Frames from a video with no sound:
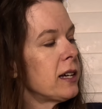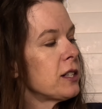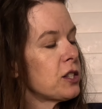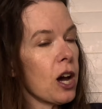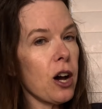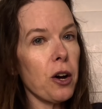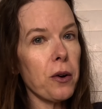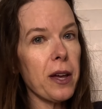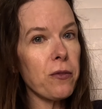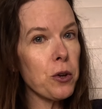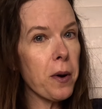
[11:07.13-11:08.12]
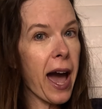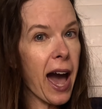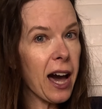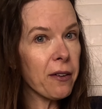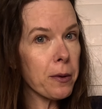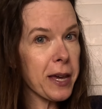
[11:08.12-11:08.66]
So if you
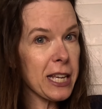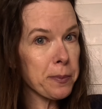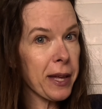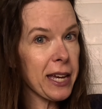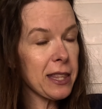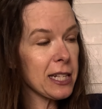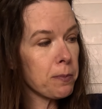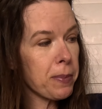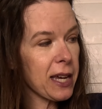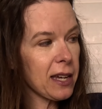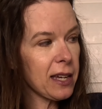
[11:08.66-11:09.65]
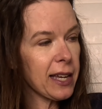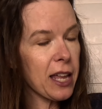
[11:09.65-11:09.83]
have a base plate this big